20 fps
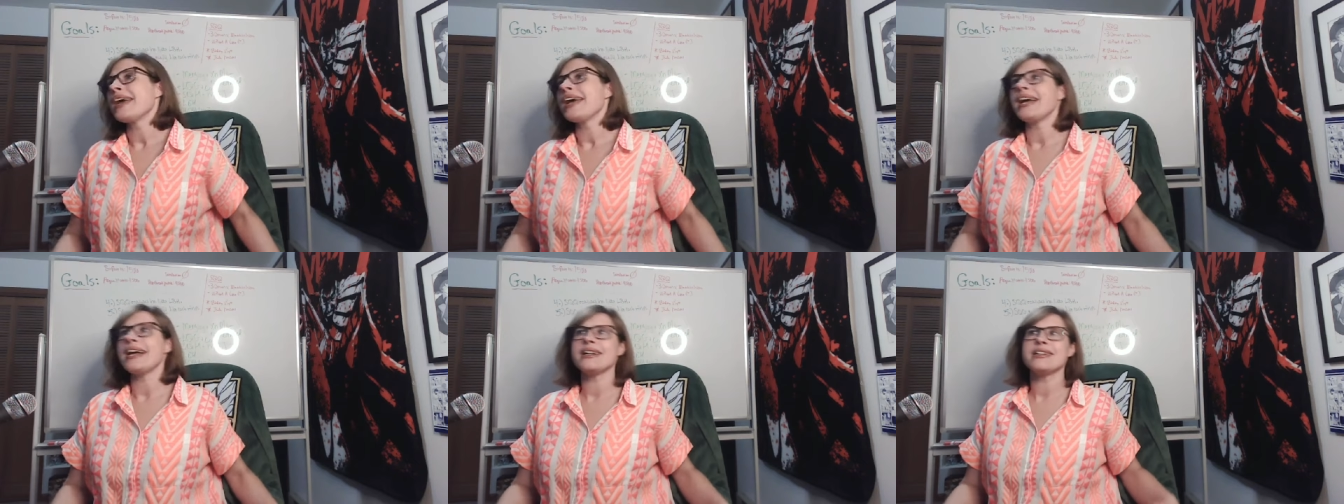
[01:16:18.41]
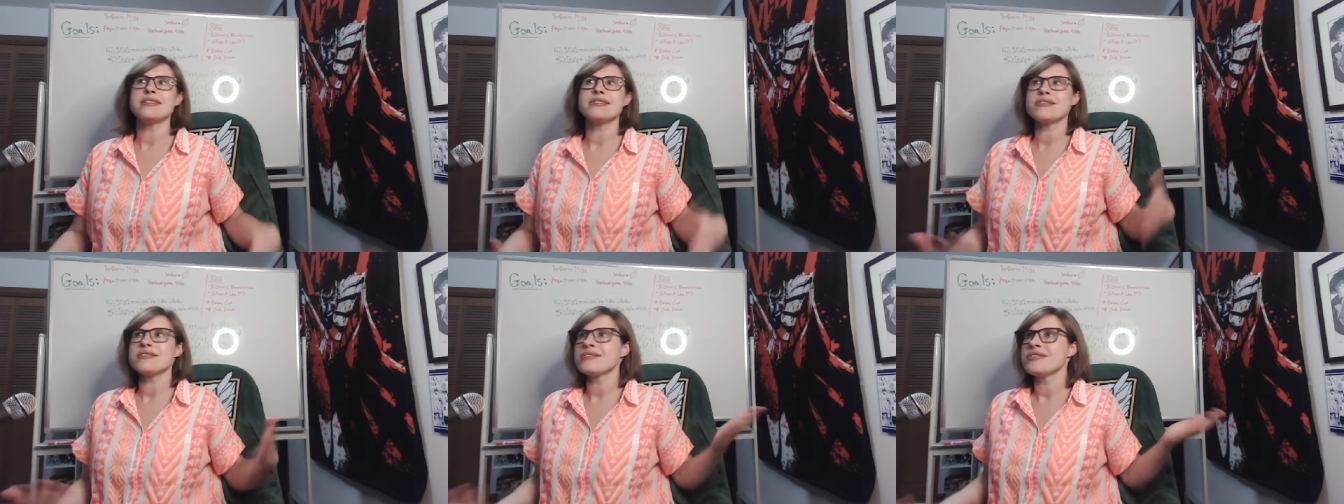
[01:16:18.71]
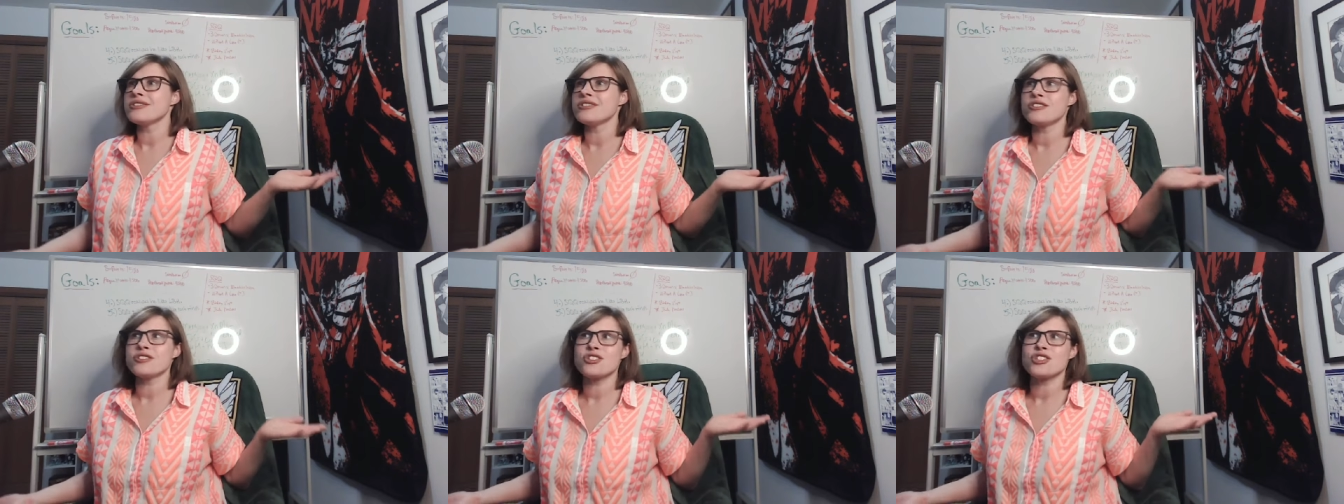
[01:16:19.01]
and
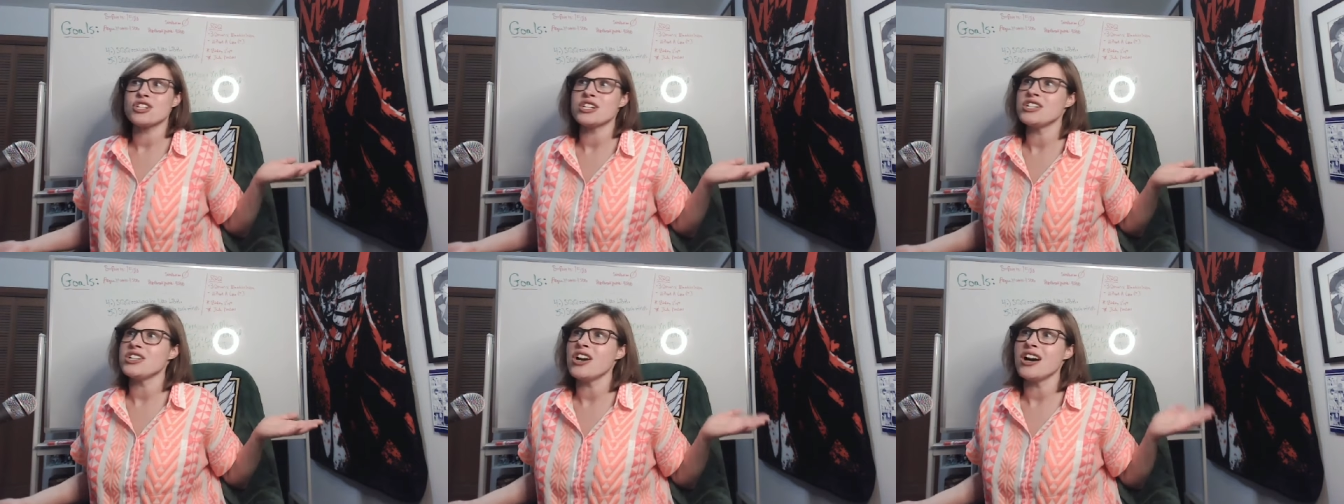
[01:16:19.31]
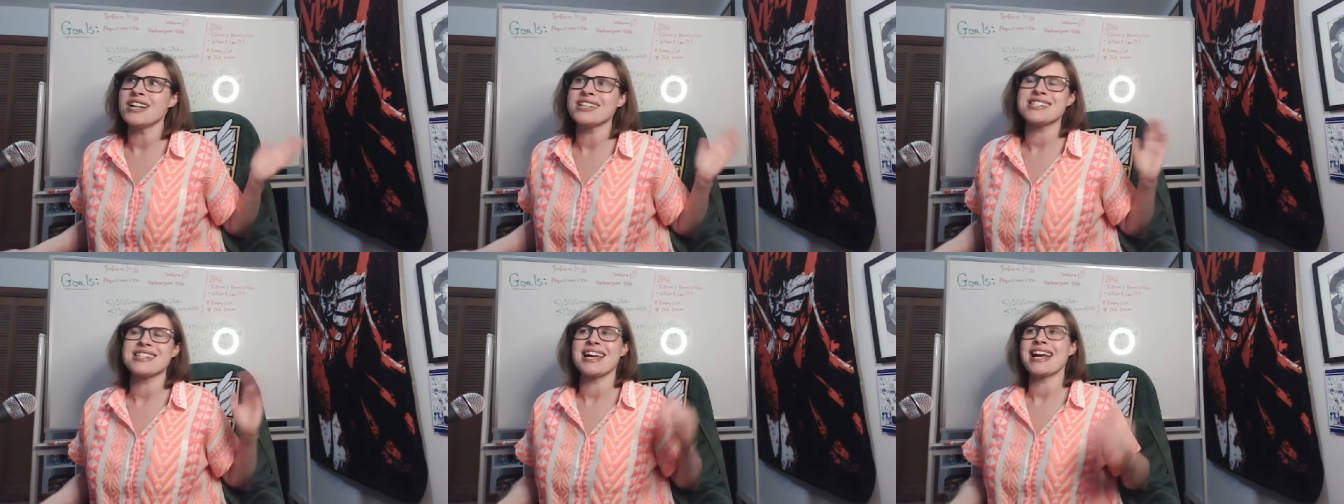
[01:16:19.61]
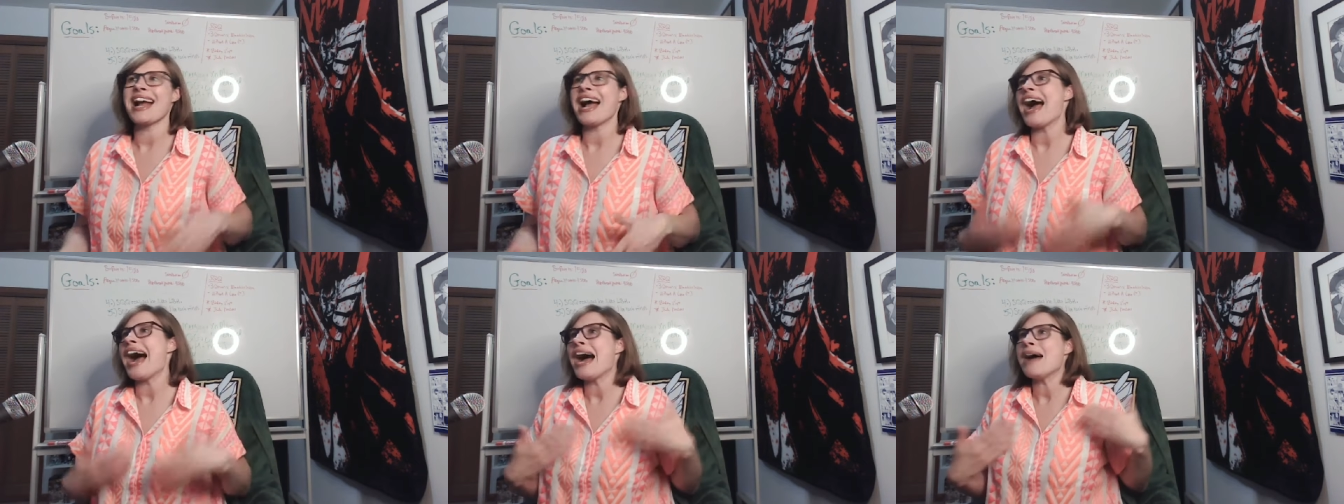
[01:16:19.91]
Shen Yuan's
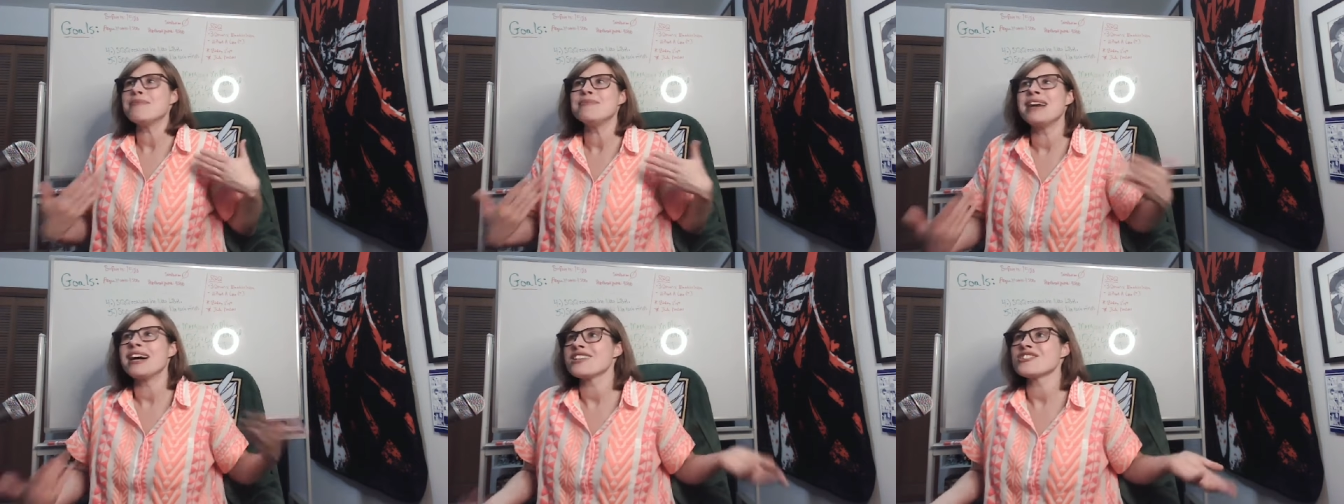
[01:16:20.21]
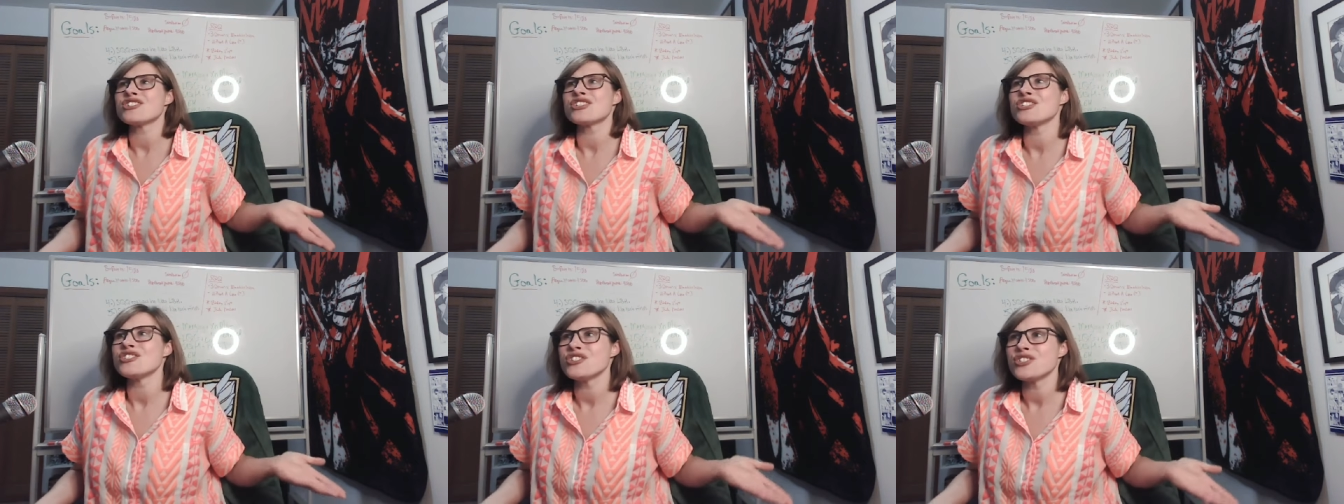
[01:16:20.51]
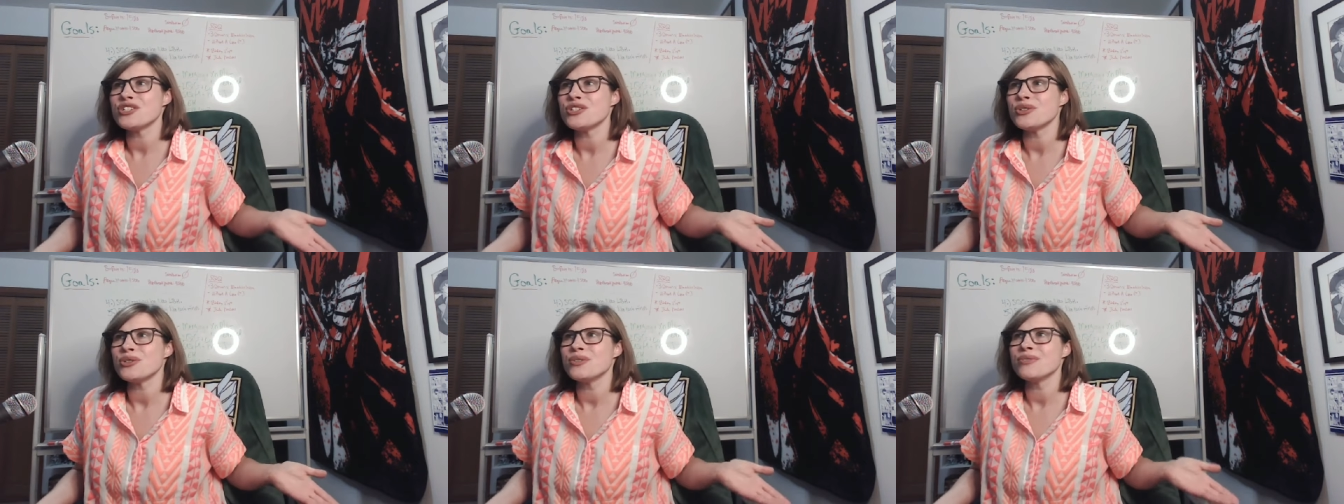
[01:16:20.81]
like I'm not
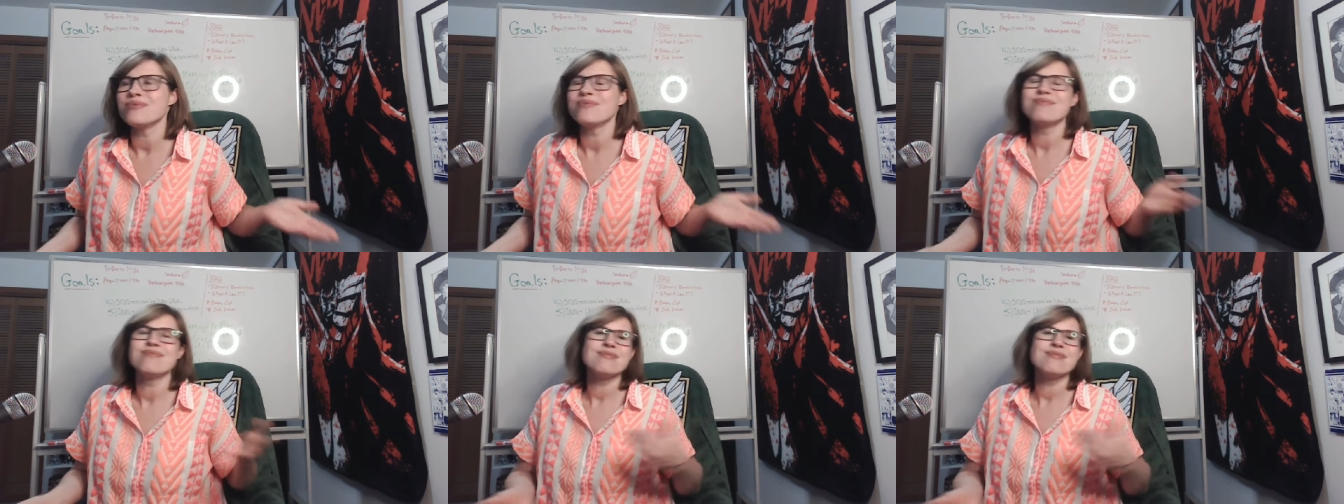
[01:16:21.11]
Ju.